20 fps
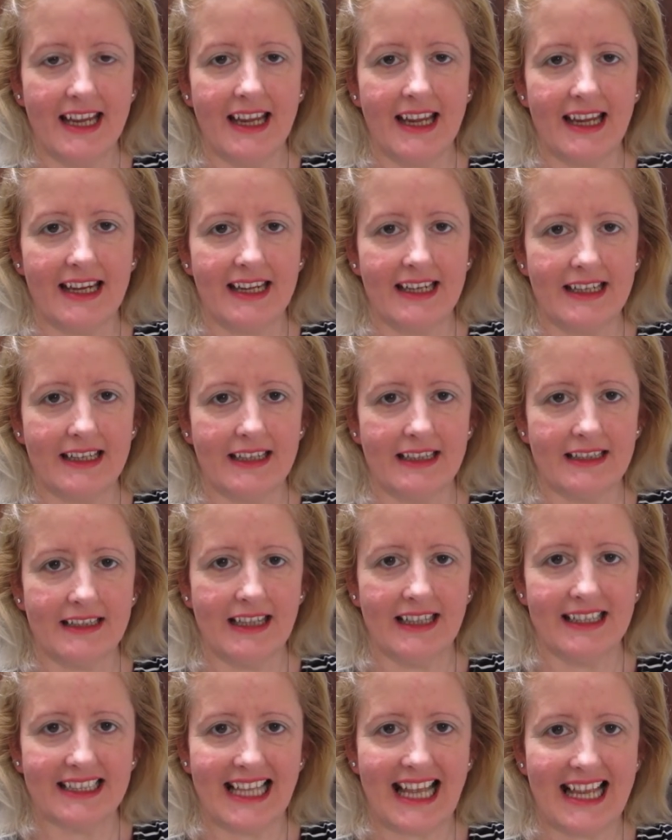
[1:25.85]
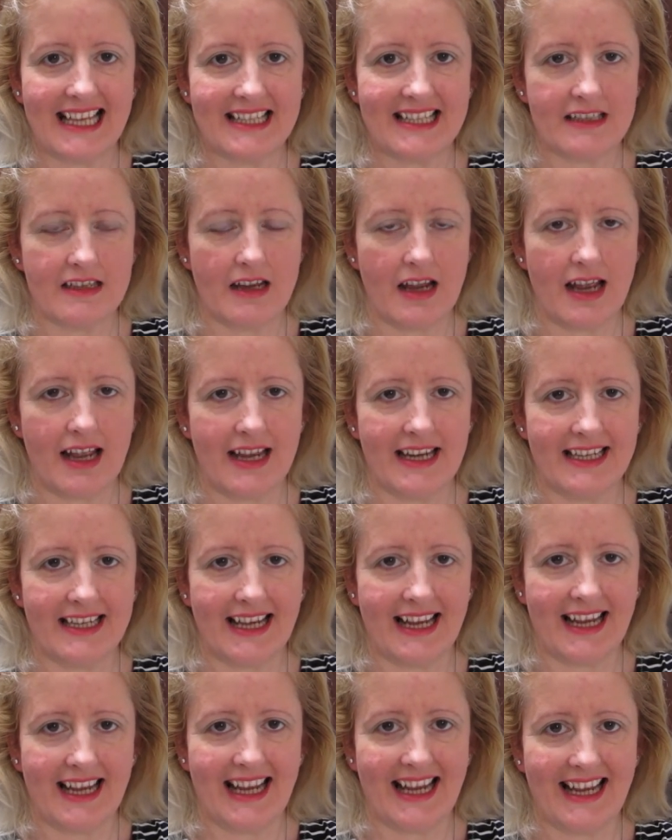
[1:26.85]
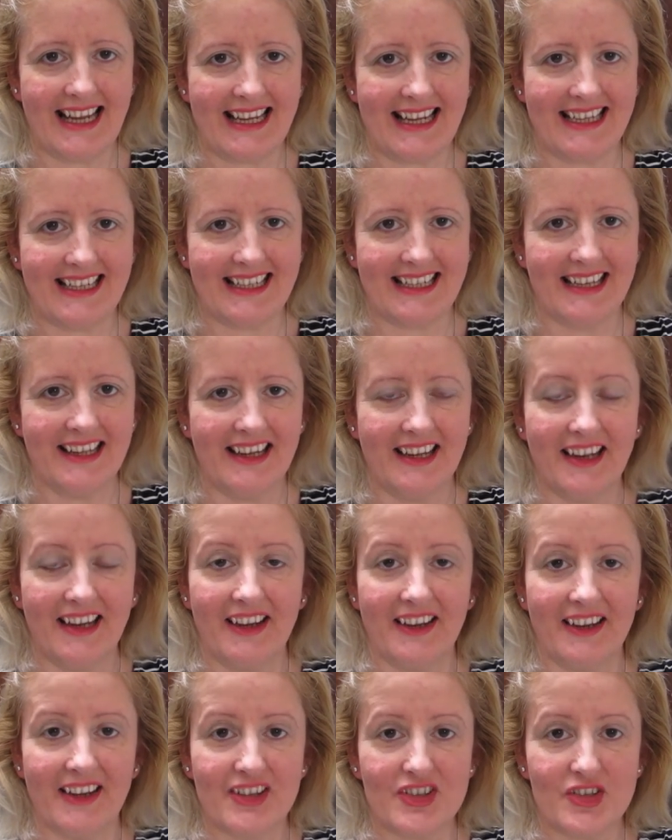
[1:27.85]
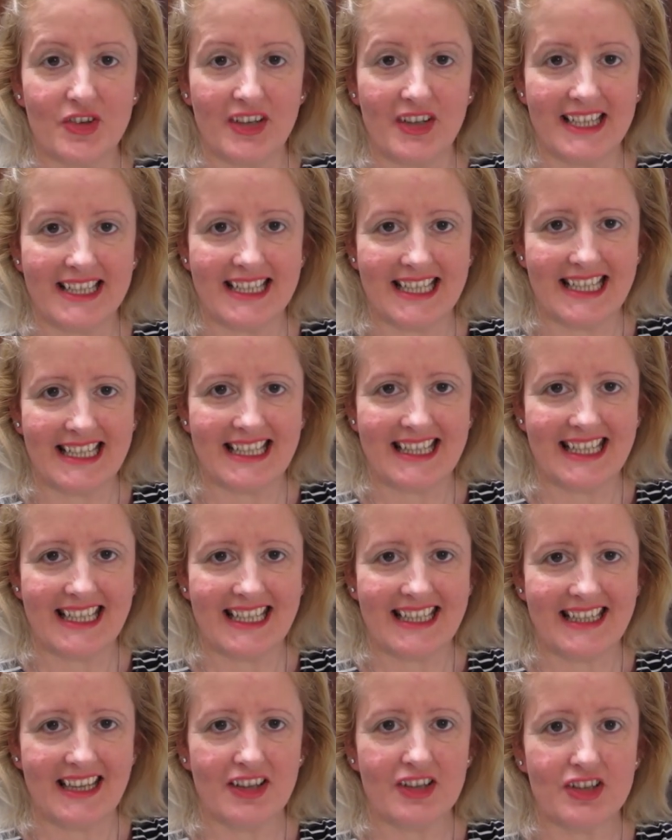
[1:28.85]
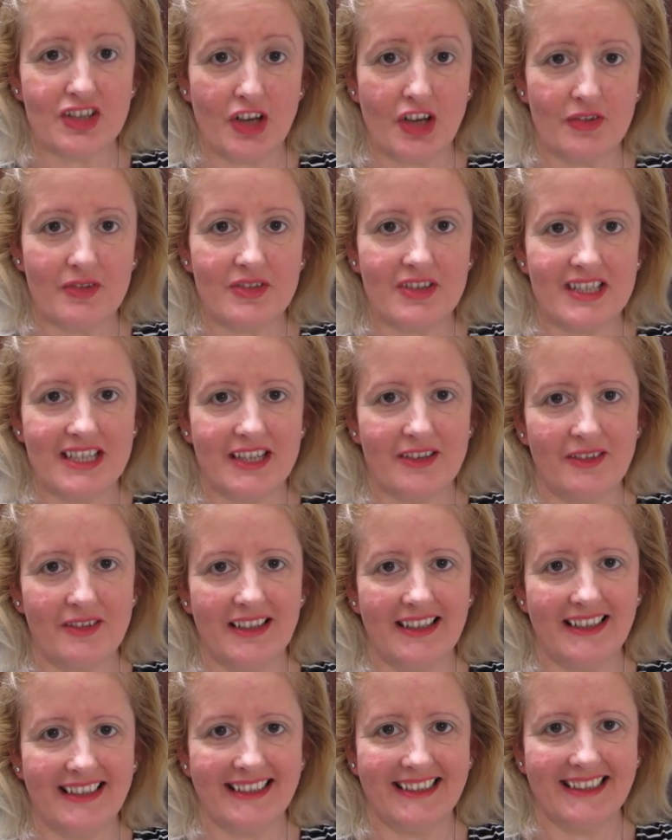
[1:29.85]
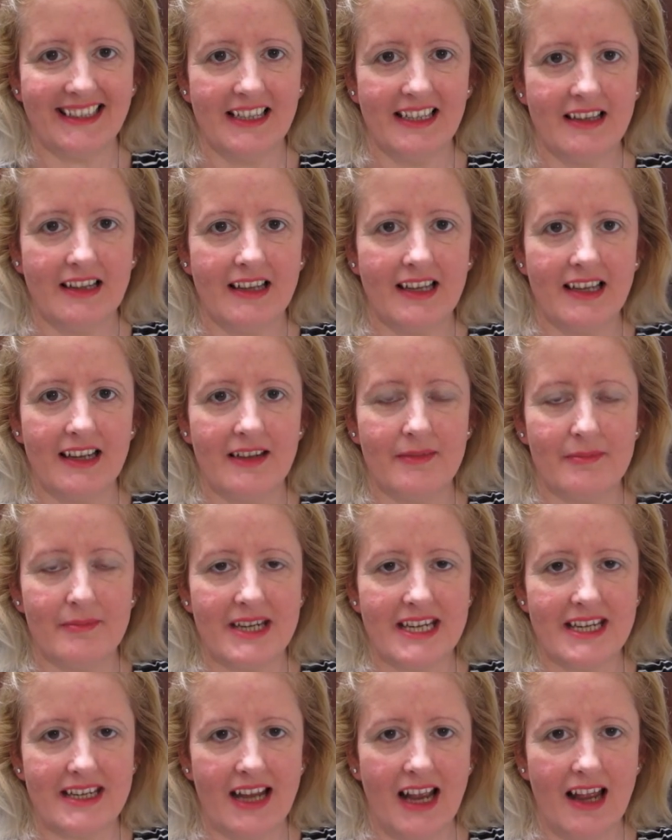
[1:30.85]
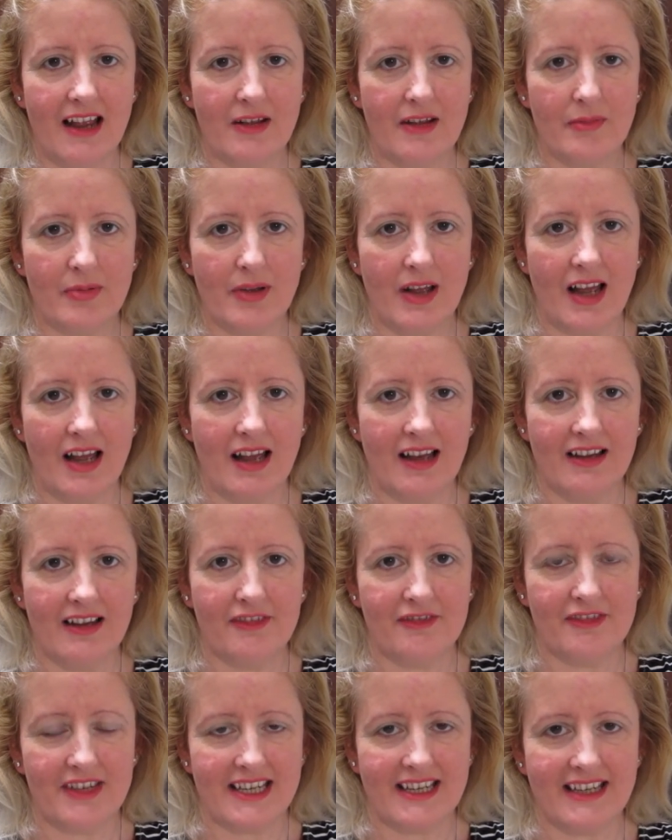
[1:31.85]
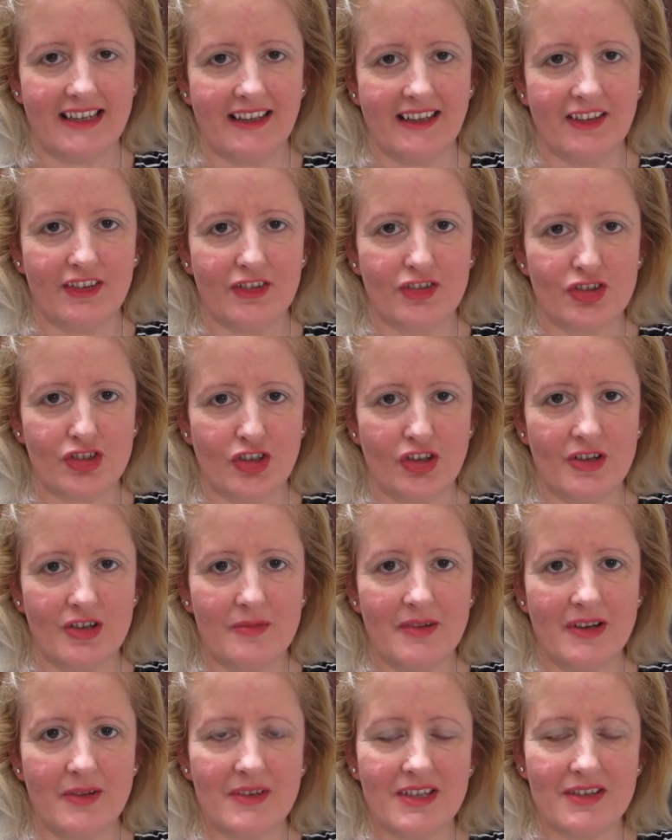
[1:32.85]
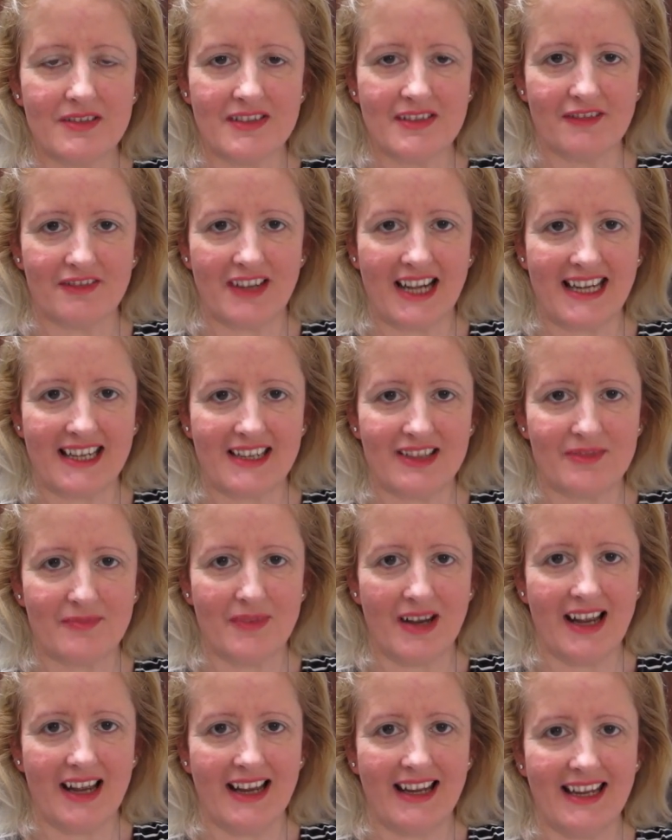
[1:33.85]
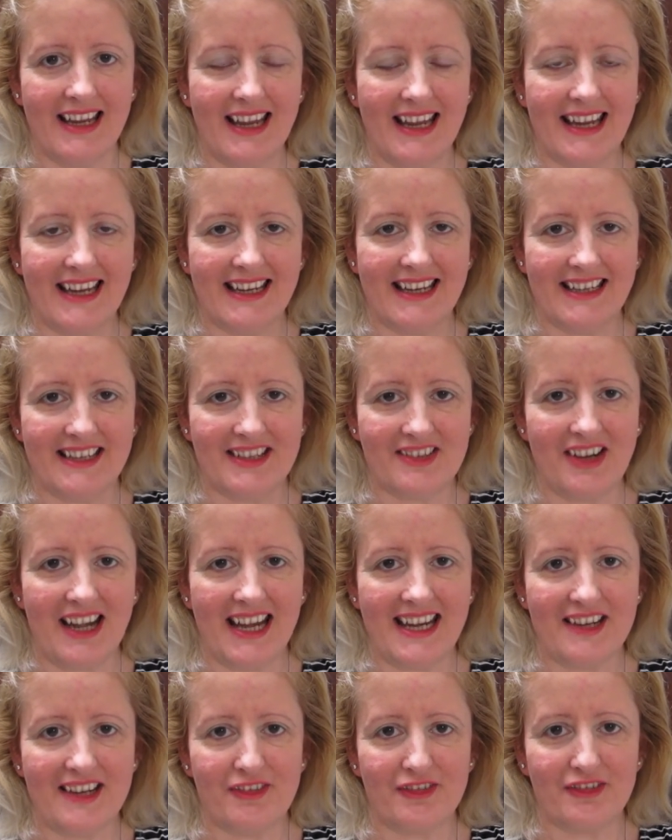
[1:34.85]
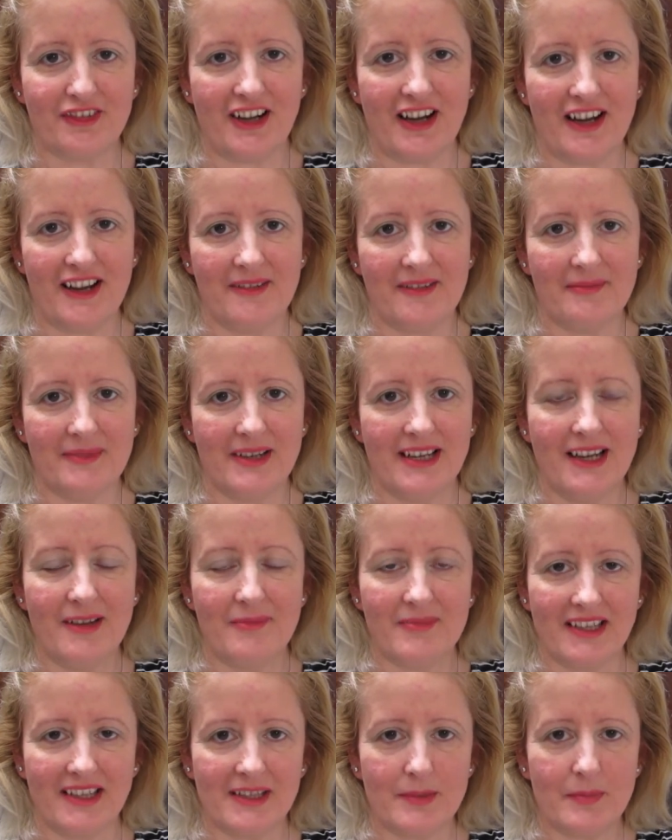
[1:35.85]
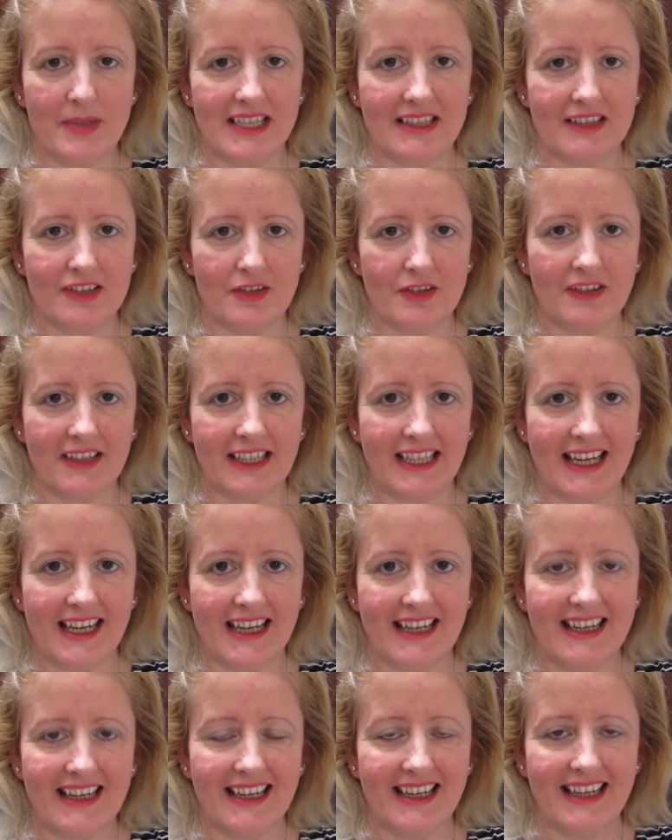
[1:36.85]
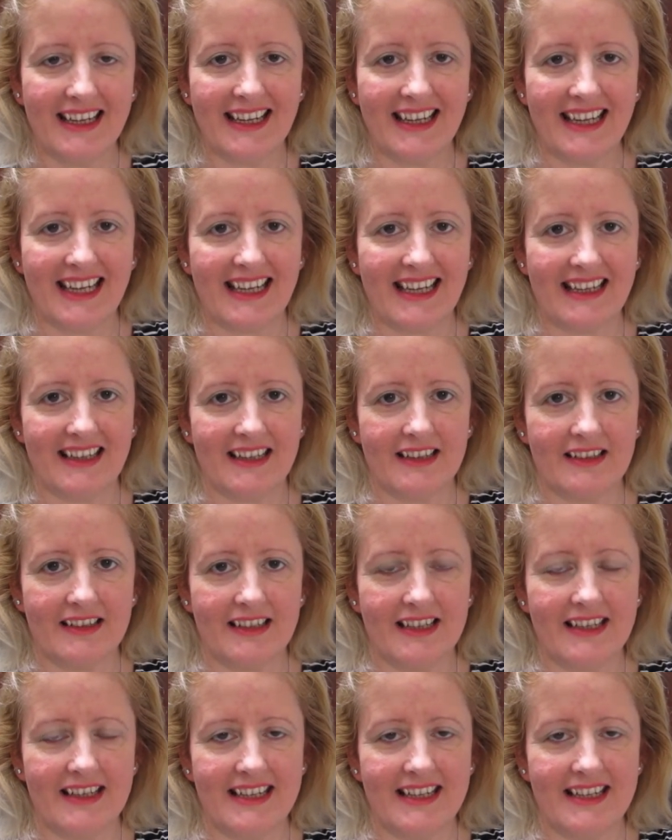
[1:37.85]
and last night I joined in the social meetup via Zoom, which is arranged by Andrea from Beyond the Pink Door again. And